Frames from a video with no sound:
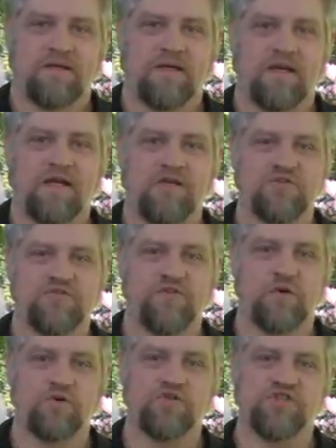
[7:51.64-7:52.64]
and I use
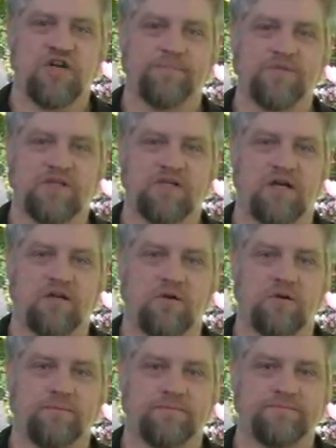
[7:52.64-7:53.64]
Photoshop to color.